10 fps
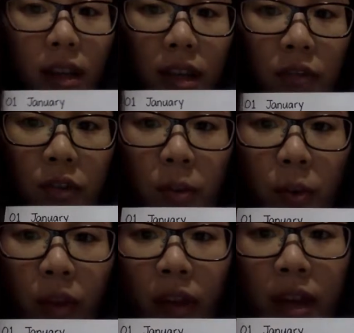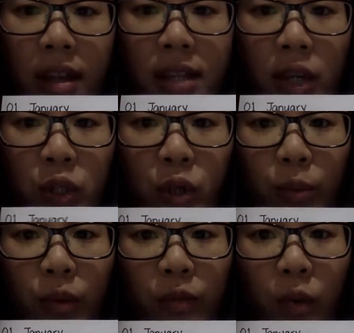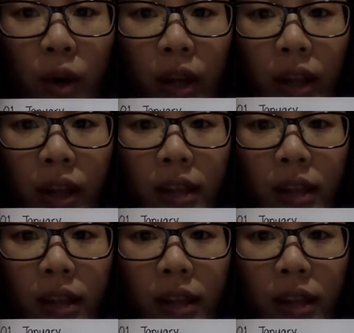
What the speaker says: If your birthday is October 4th,